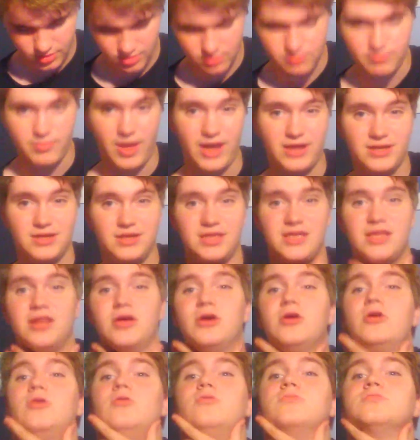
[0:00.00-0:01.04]

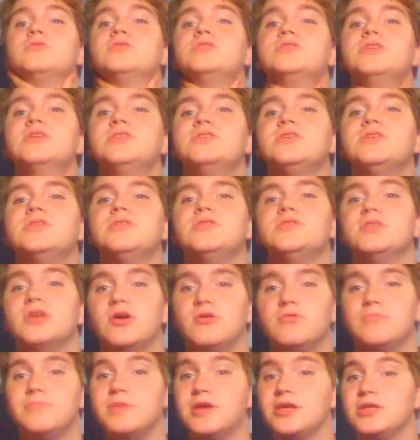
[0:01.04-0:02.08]
Magneto sits in his
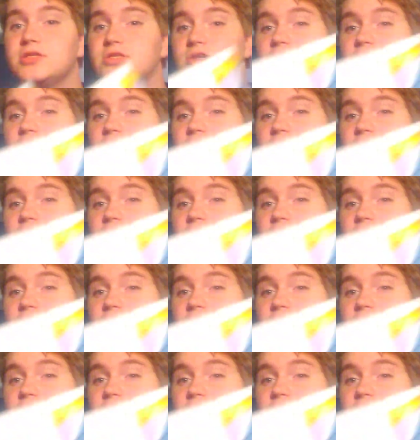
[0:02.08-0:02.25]
own base